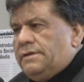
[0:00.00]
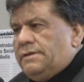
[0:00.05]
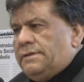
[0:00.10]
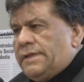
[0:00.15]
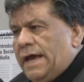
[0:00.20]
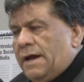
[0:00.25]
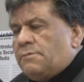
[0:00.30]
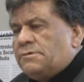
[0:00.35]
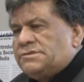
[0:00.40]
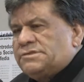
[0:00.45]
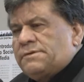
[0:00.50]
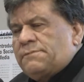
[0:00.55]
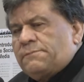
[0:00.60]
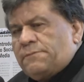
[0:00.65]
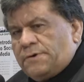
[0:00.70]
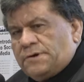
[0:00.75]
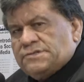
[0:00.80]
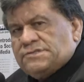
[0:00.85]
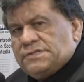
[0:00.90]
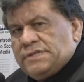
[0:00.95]
that was the
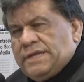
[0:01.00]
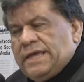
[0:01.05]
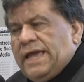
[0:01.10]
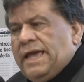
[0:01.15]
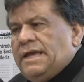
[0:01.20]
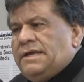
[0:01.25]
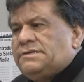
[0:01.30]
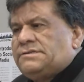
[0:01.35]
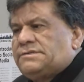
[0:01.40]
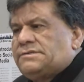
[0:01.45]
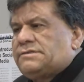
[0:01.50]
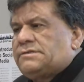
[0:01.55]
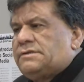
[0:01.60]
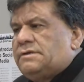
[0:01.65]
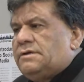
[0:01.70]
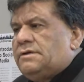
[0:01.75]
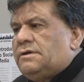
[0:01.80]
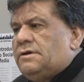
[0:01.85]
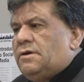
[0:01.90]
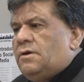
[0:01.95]
first case
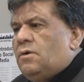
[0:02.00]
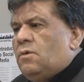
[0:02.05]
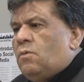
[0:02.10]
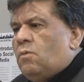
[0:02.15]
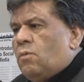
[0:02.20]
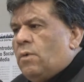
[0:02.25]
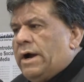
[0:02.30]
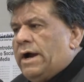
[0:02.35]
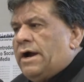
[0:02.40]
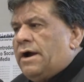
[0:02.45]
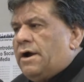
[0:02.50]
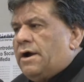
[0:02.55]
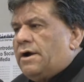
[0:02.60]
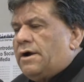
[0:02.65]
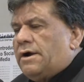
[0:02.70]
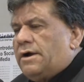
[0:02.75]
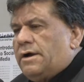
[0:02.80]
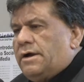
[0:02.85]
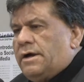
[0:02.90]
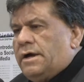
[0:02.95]

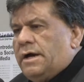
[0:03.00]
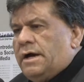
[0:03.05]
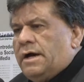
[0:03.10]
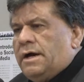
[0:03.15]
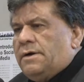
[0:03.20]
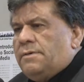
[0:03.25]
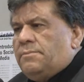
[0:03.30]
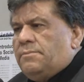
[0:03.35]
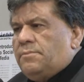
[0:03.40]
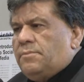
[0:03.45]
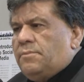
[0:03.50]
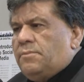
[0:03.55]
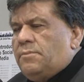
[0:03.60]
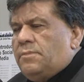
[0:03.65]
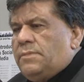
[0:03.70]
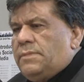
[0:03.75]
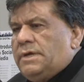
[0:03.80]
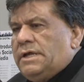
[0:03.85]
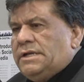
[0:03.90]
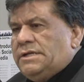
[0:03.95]
where
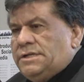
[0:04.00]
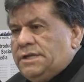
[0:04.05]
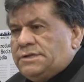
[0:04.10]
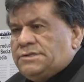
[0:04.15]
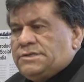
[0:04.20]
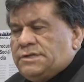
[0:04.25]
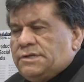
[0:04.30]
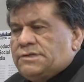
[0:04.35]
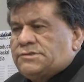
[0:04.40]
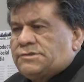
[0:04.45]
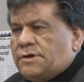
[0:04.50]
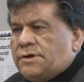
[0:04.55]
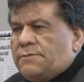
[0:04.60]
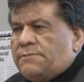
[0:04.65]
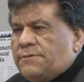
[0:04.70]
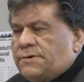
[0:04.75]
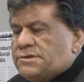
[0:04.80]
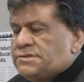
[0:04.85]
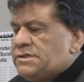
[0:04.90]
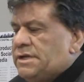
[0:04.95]
Indigenous or
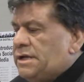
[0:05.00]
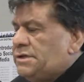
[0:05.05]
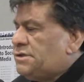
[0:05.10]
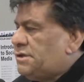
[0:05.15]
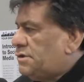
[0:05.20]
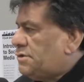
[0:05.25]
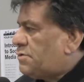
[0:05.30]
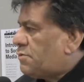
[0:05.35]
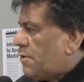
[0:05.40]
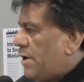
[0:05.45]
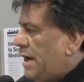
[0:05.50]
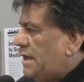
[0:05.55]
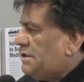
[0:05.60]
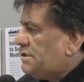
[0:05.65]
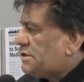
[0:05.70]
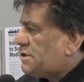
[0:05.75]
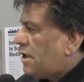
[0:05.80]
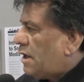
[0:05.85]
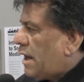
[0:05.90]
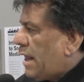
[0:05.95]
First Nations
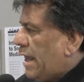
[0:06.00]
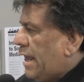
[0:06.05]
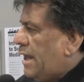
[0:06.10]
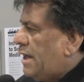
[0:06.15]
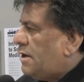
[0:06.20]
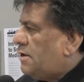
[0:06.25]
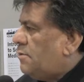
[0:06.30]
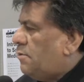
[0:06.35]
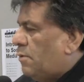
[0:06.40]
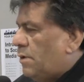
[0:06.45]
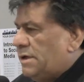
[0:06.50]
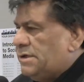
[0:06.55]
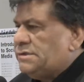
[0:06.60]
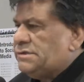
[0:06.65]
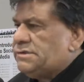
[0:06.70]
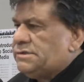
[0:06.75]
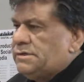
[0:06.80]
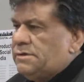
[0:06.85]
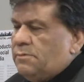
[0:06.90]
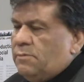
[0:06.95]
rights to land
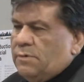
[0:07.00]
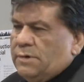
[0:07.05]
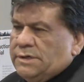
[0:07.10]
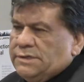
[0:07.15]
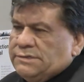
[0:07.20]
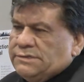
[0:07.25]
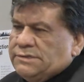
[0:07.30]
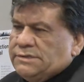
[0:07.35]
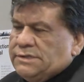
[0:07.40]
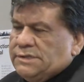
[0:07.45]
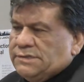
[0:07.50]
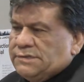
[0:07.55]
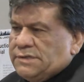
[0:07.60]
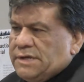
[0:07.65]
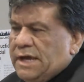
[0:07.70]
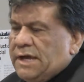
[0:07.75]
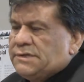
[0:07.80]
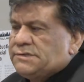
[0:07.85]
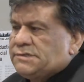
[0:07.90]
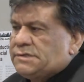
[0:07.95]
was
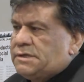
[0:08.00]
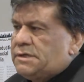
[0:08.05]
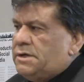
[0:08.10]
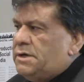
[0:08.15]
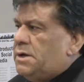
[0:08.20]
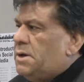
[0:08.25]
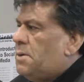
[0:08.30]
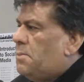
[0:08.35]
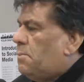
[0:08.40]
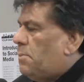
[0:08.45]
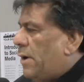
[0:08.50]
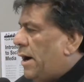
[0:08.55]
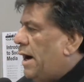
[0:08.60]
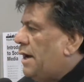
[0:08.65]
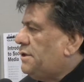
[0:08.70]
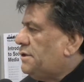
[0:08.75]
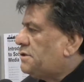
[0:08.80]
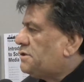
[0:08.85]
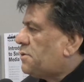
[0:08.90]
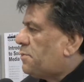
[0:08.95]
discussed
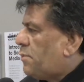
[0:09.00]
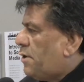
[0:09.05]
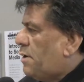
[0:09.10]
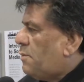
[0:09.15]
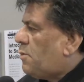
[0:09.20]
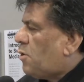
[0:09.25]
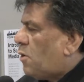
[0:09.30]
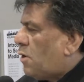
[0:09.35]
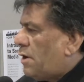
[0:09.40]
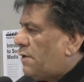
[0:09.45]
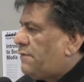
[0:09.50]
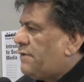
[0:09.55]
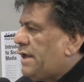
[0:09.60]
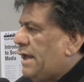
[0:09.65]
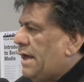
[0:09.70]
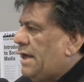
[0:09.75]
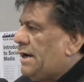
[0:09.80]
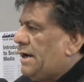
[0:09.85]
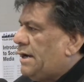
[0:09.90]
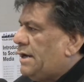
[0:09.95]
by the Supreme Court of
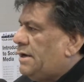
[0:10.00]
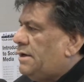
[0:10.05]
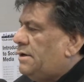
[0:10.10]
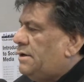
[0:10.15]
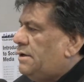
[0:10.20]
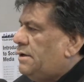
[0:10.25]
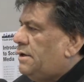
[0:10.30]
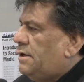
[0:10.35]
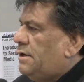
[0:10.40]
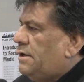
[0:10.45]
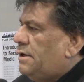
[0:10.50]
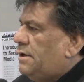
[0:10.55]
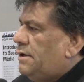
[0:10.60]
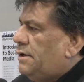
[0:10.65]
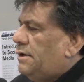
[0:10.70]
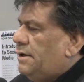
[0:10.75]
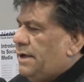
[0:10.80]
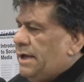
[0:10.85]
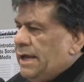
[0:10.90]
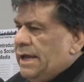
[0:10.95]
Canada,
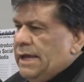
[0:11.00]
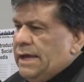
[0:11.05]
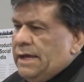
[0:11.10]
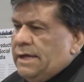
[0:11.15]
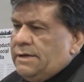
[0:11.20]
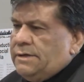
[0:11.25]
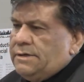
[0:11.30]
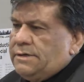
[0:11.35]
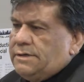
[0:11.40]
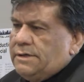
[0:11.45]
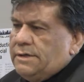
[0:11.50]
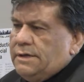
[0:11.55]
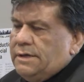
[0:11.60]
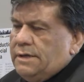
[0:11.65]
and